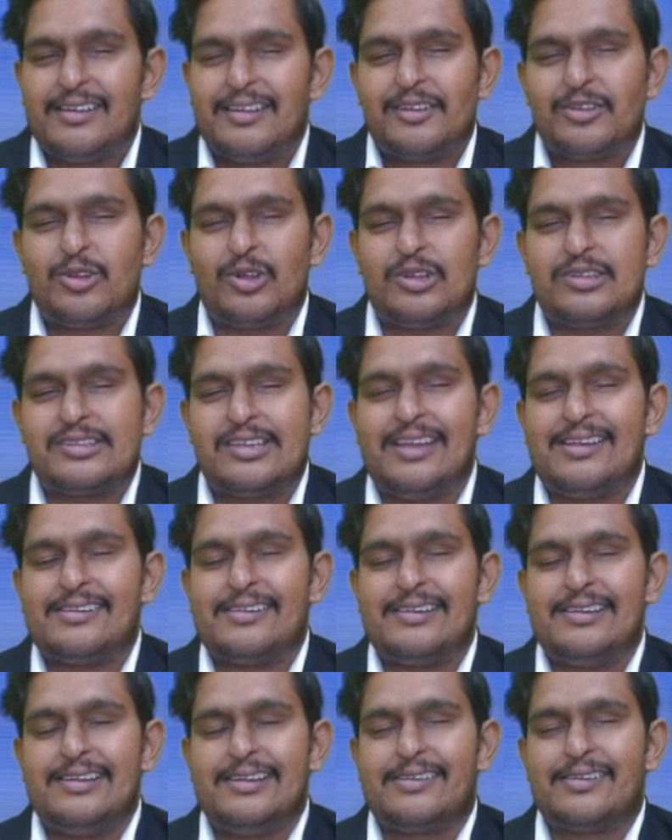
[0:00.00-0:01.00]
So this
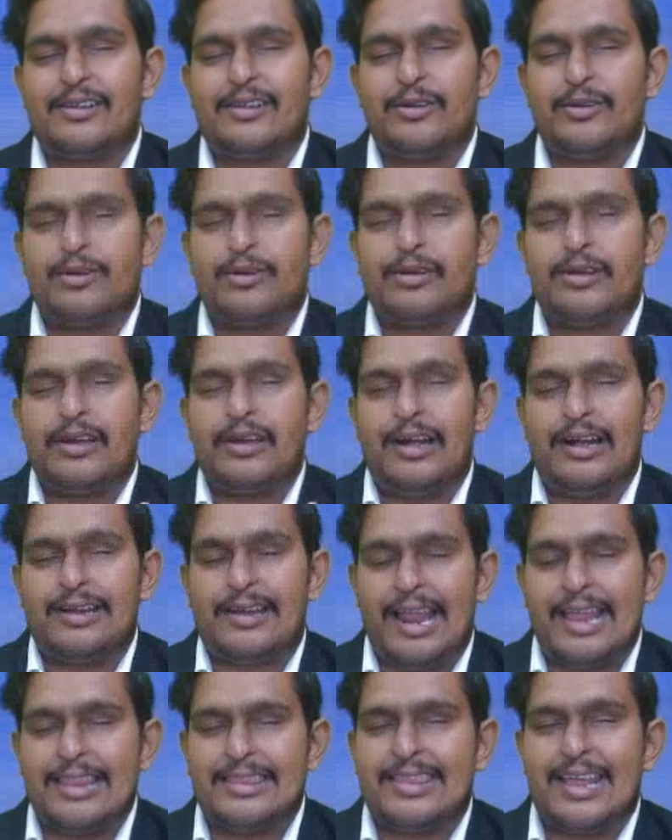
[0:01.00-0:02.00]
is a
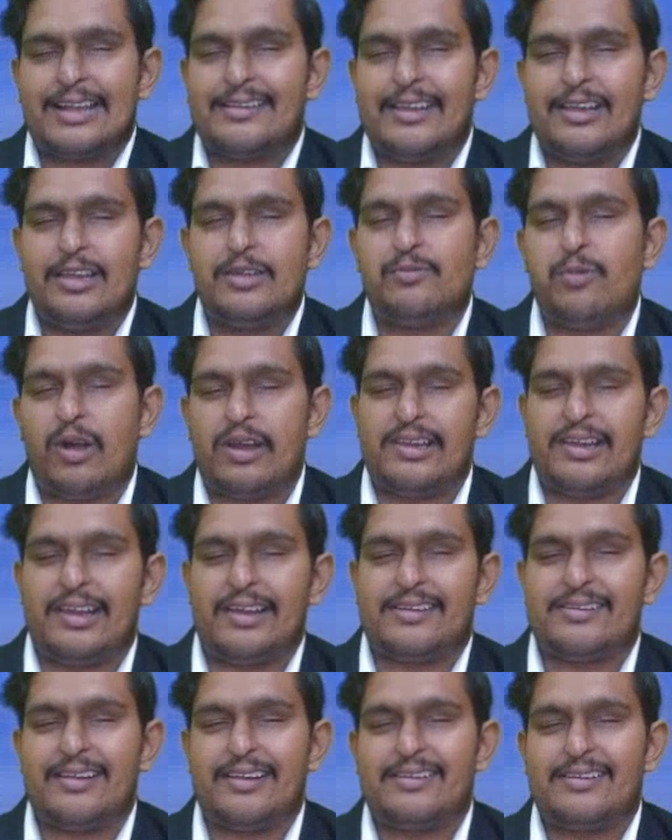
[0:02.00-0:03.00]
transaction in foreign
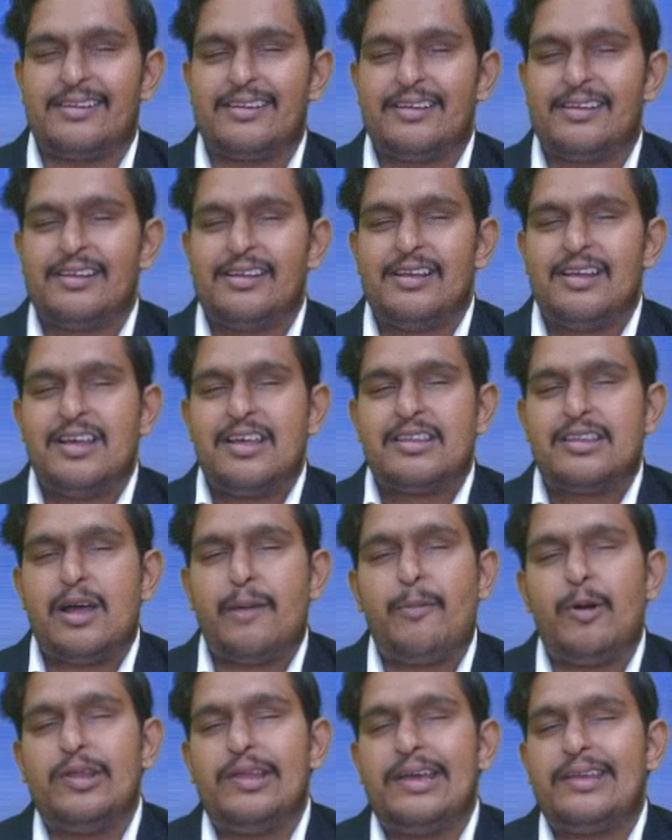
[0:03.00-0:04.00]
exchange.
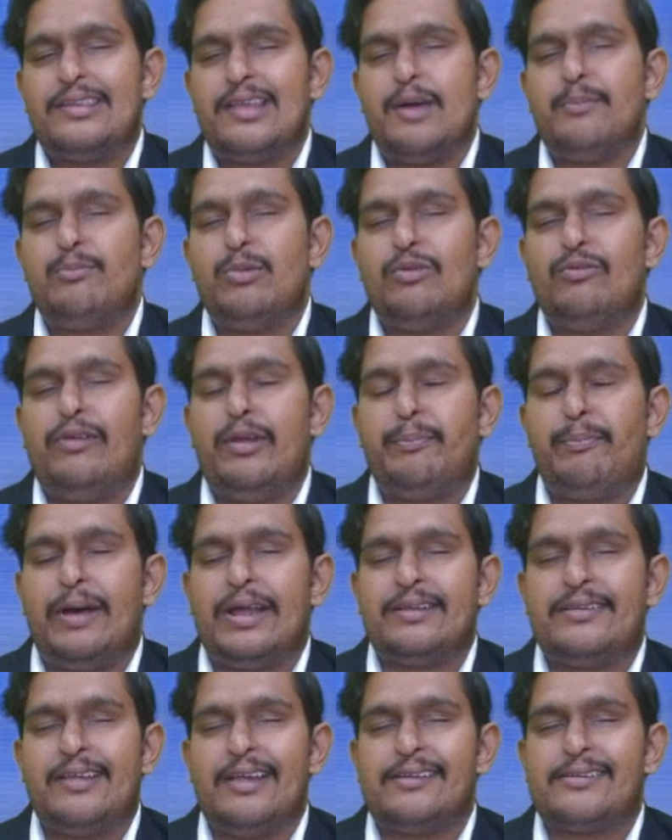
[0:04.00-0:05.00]
Suppose example, we
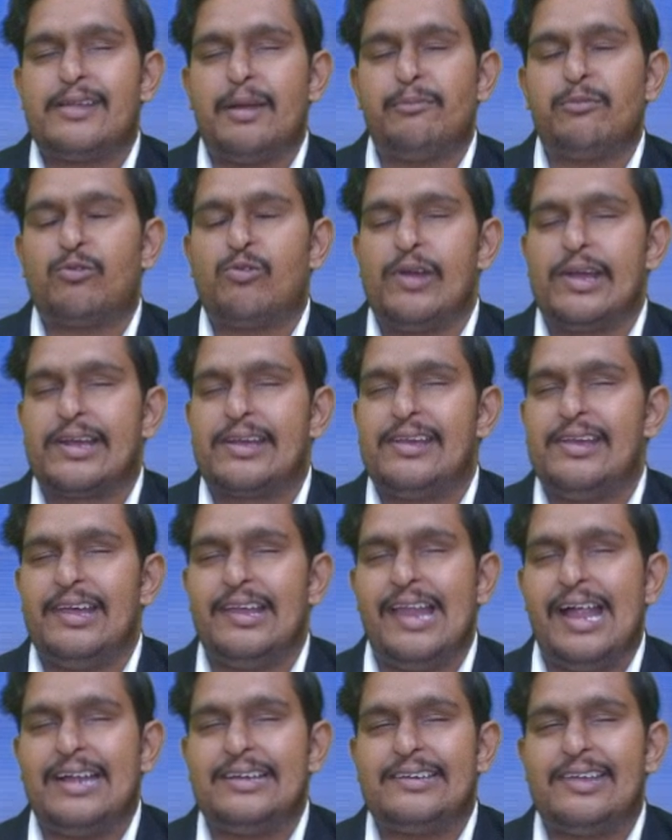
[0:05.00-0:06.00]
purchase some quick heal
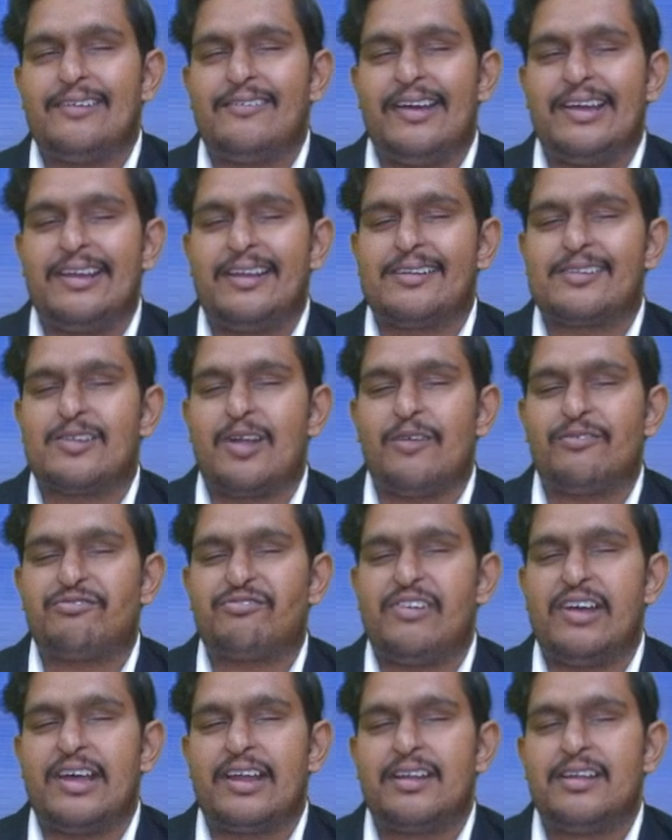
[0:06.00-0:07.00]
antivirus
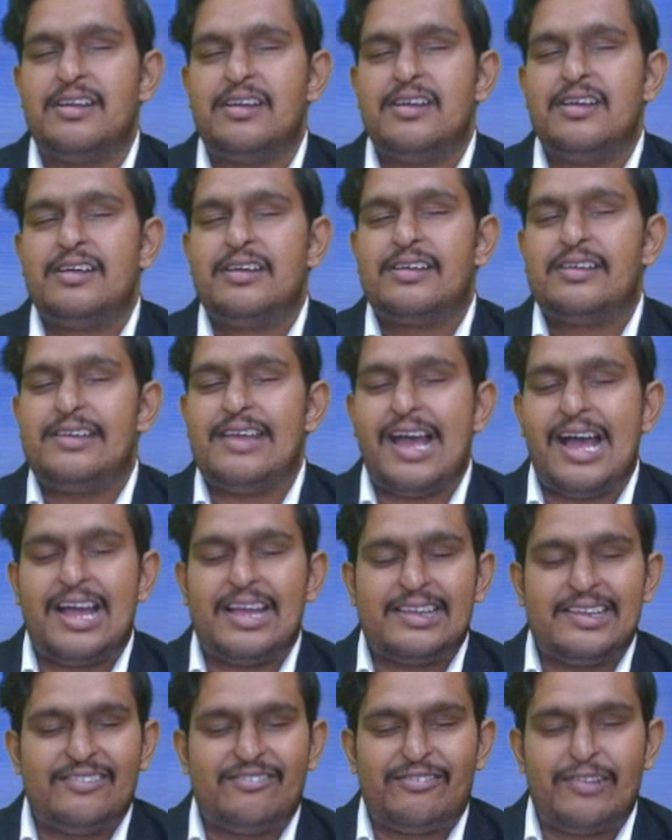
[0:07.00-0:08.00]
software. Yeah,
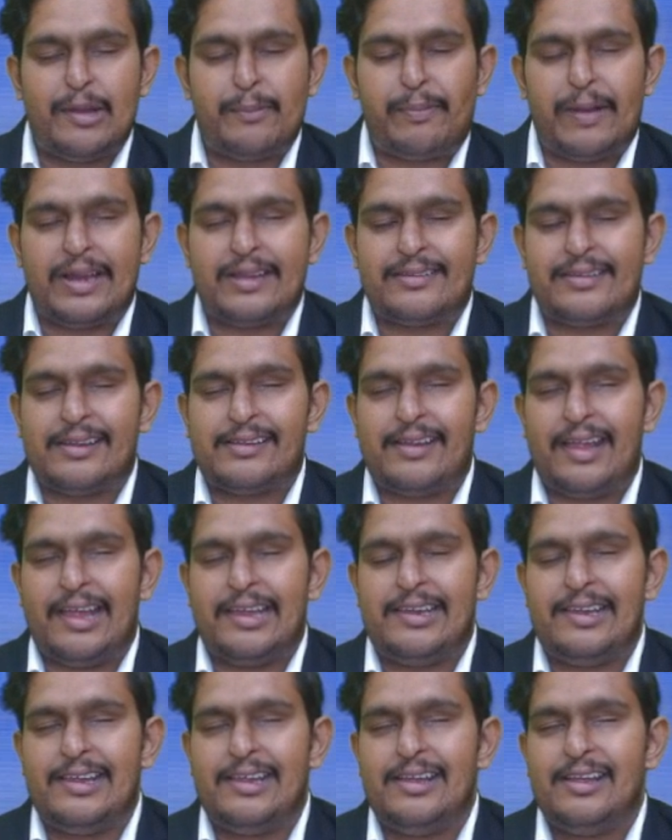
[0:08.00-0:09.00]
if we purchase
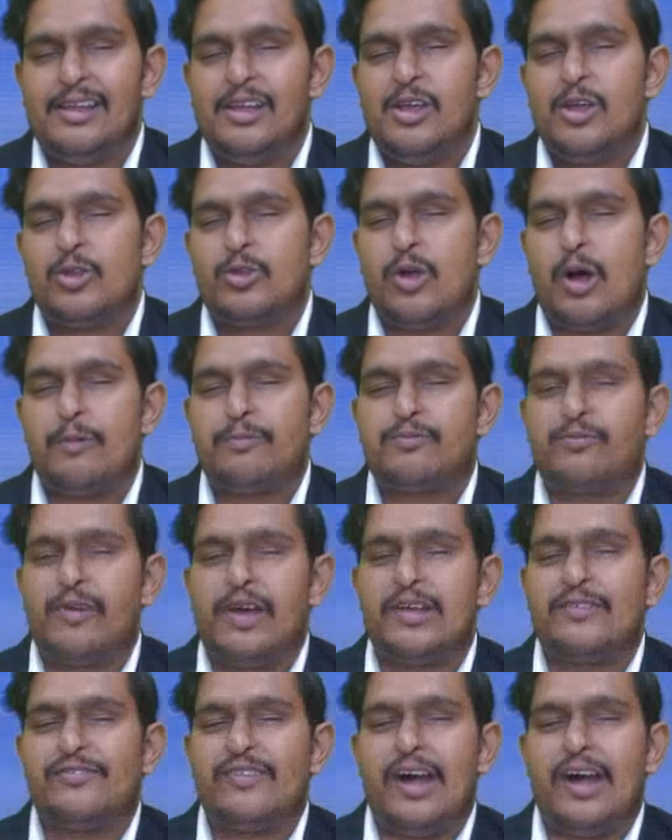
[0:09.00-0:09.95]
any software